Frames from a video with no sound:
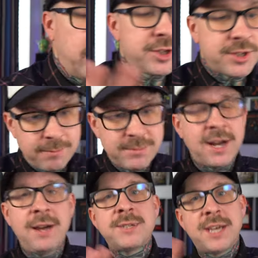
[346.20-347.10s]
which
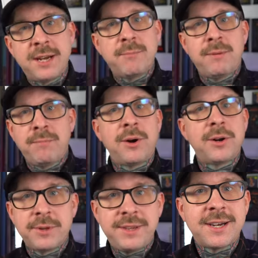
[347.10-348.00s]
sometimes getting
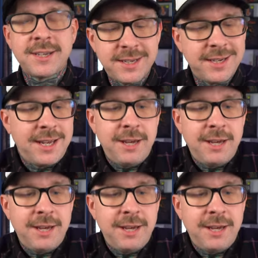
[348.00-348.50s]
bombarded with nicotine,